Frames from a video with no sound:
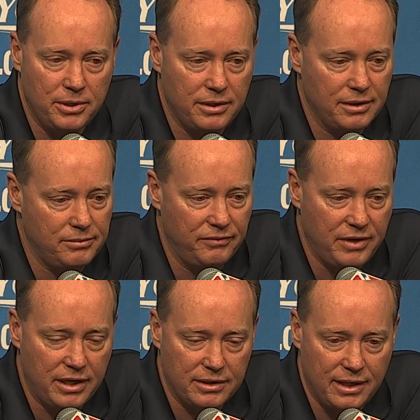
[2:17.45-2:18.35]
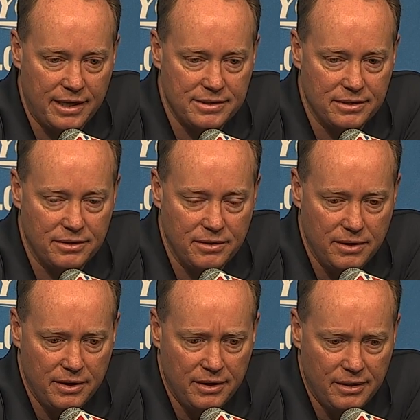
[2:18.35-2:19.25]
I think we've got guys that are
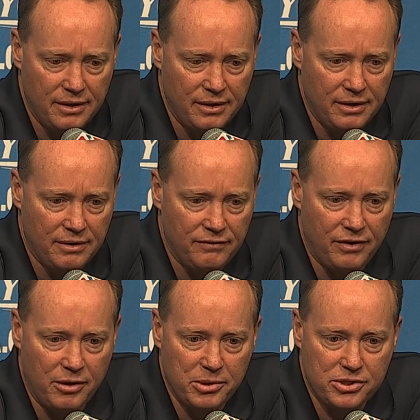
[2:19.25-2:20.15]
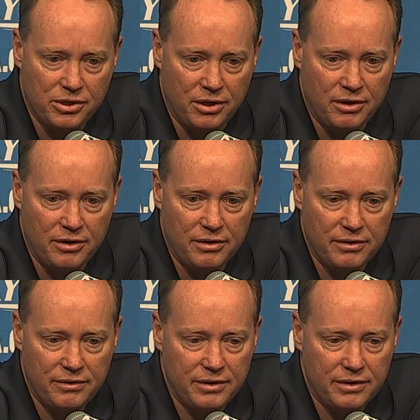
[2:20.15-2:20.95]
very mature,